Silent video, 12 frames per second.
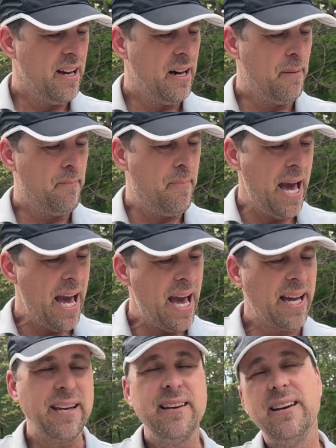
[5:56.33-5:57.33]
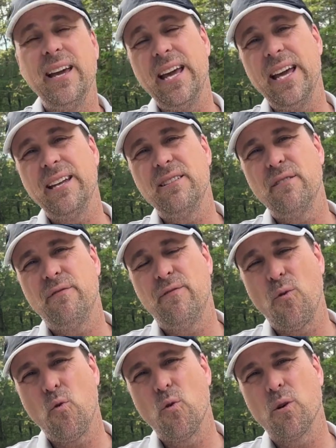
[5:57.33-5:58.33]
a bag, and
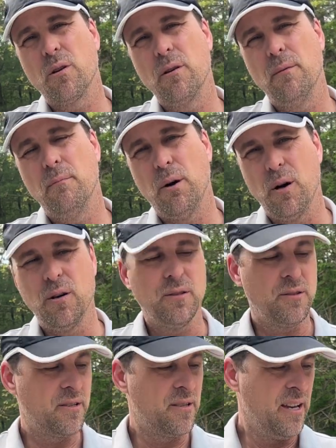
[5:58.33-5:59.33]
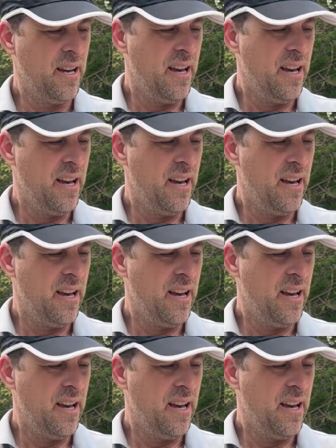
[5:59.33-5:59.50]
four balls.